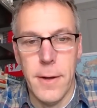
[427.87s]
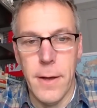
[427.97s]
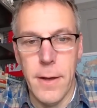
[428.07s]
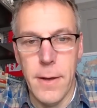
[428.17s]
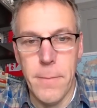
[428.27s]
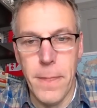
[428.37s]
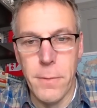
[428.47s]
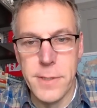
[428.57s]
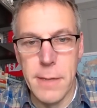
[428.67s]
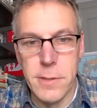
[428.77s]
And
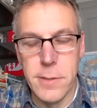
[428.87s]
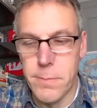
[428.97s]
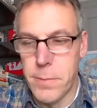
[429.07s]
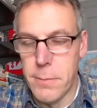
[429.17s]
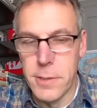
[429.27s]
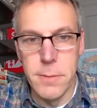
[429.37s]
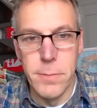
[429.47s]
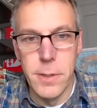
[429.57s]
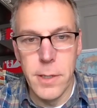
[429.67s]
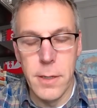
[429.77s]
was able to publish a
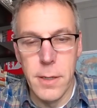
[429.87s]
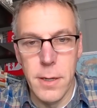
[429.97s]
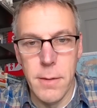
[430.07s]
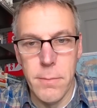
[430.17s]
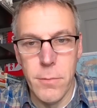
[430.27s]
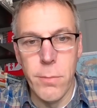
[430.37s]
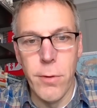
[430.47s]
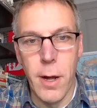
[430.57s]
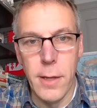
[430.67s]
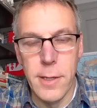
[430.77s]
book more
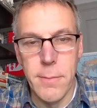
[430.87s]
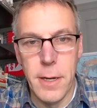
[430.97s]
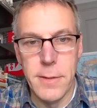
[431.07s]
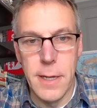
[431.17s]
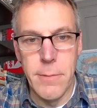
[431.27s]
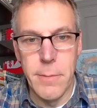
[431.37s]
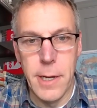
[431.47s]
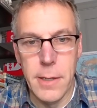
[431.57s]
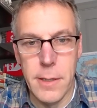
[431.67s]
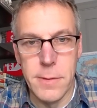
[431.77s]
broadly about diamond
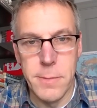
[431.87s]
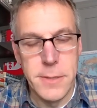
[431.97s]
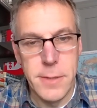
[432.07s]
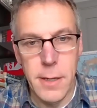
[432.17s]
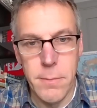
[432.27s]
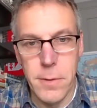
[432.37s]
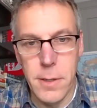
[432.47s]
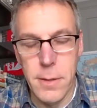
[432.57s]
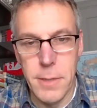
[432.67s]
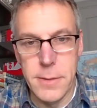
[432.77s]
mining. That was my second book about